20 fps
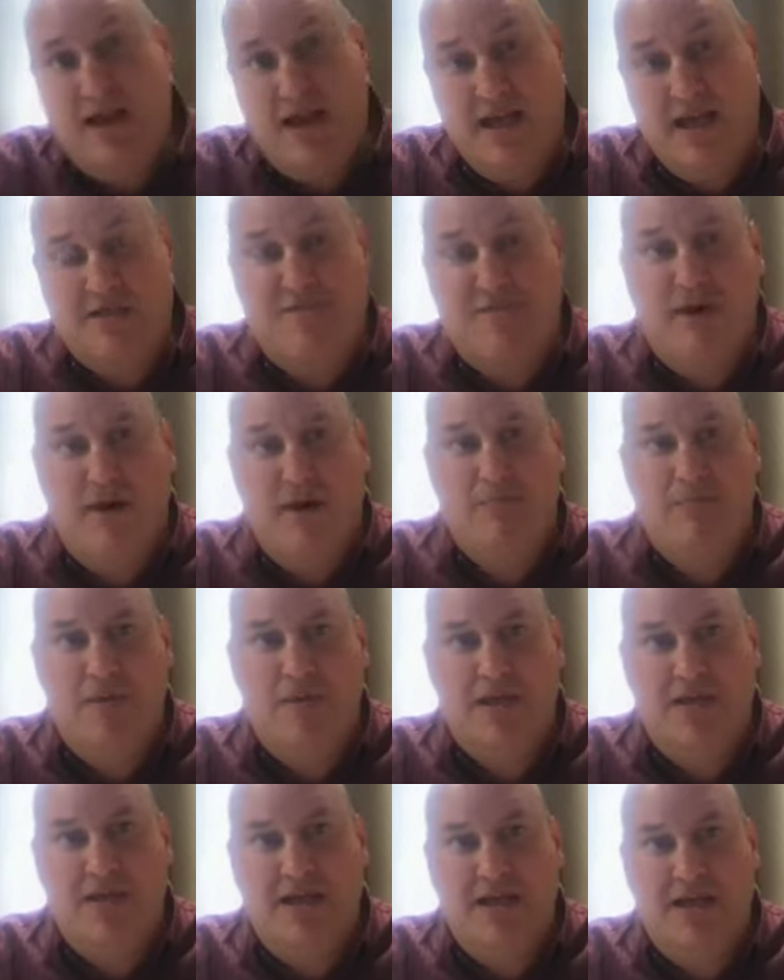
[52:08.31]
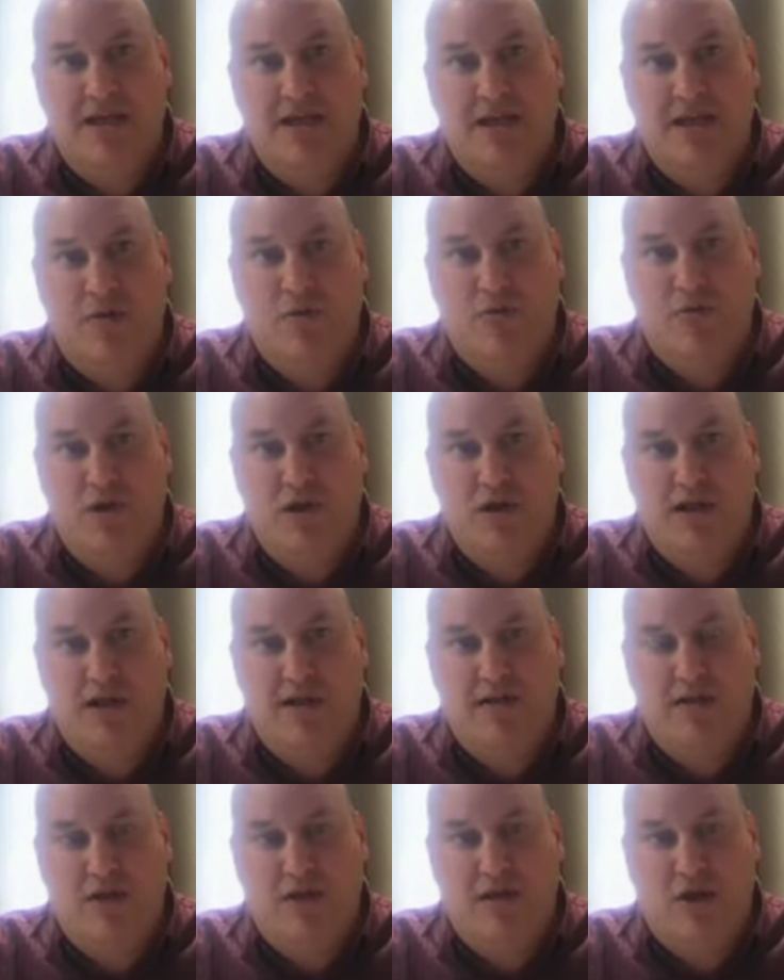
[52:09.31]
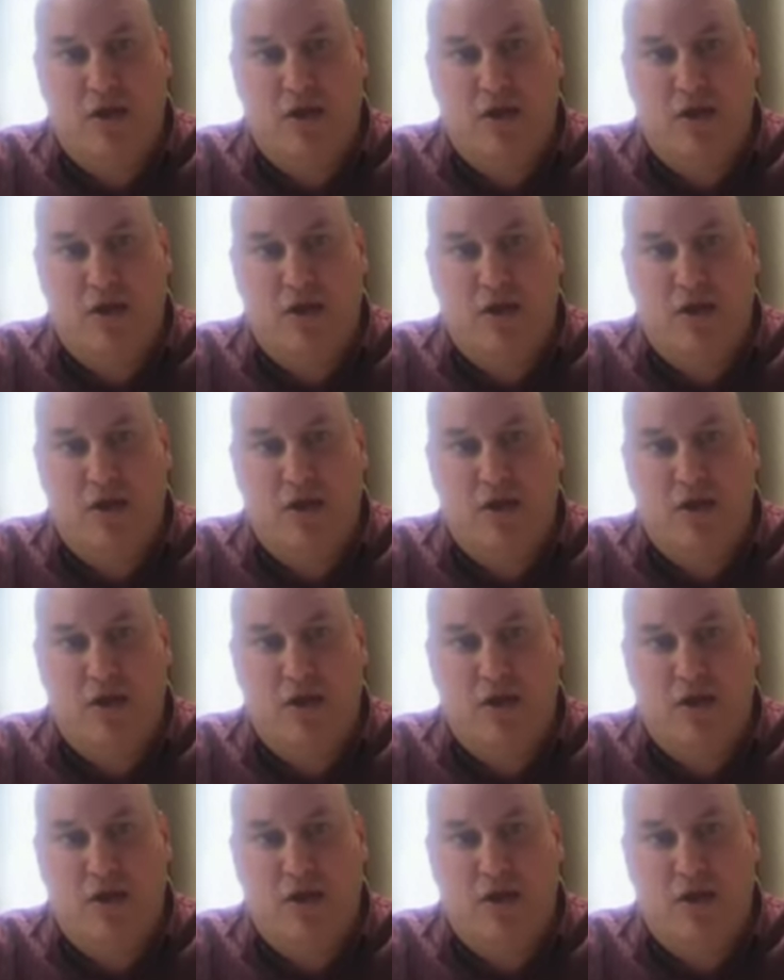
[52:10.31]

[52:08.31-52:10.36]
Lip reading: It's fun, but it really